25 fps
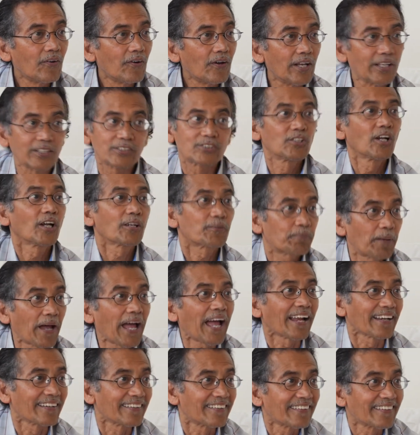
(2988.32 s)
It's not
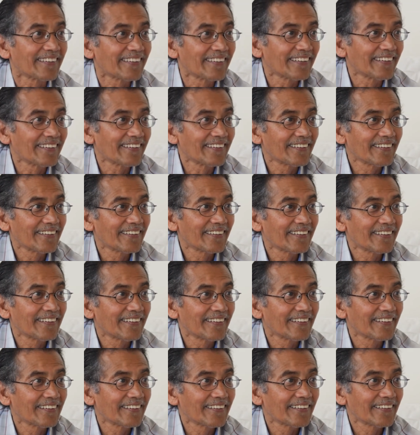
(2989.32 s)
bad.
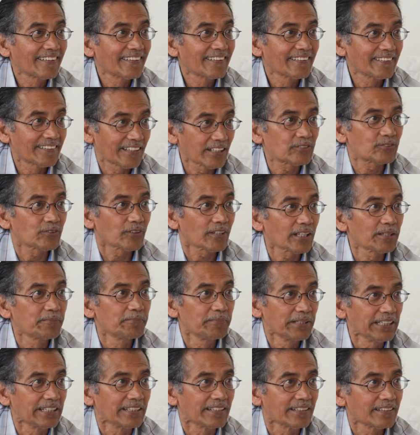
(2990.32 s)
That's what I
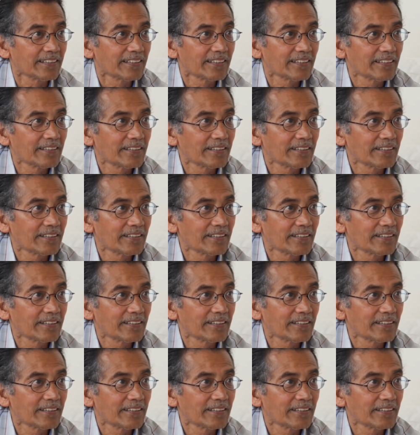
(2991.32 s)
mean.